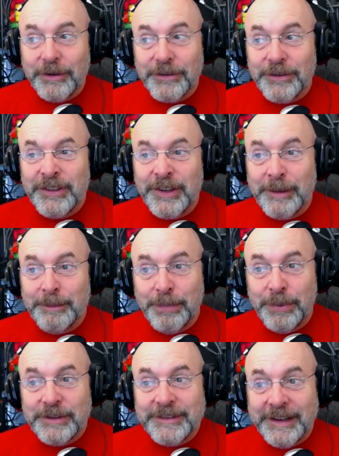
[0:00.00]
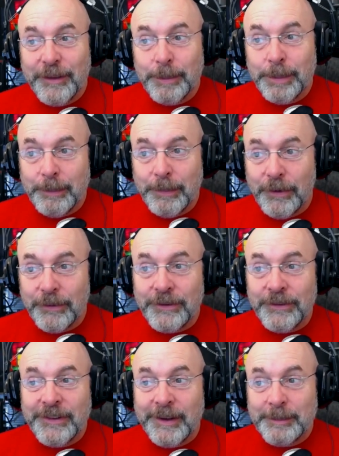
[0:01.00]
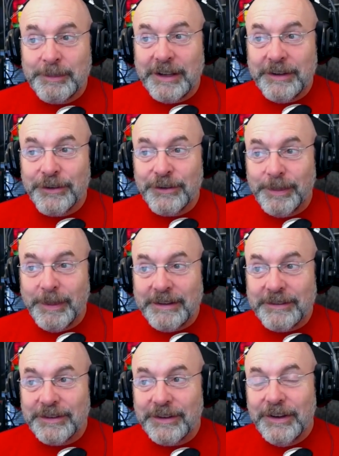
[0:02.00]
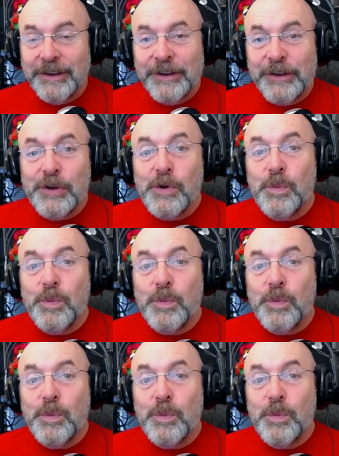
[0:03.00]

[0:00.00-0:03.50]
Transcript: you tomorrow so she can put together proposals to update your space.